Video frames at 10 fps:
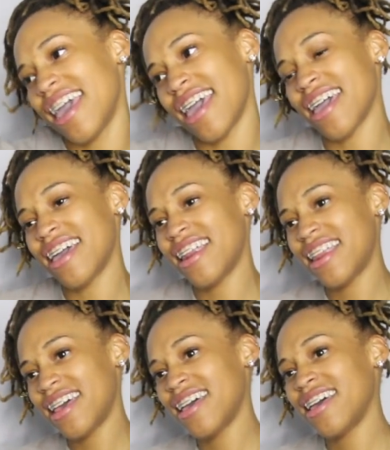get,
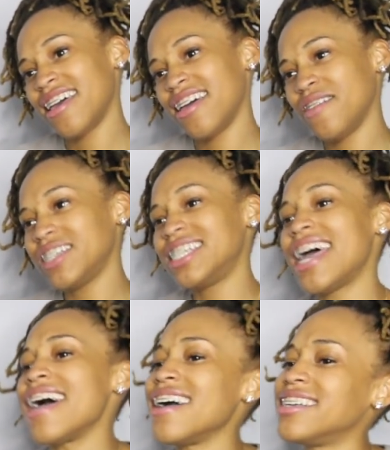What's
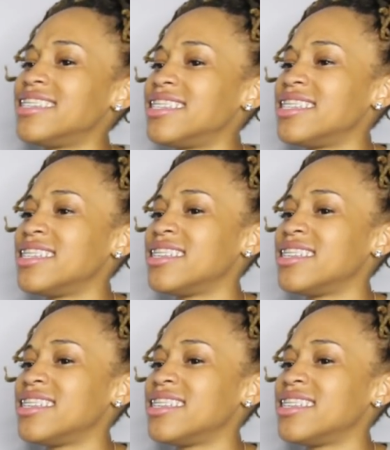next?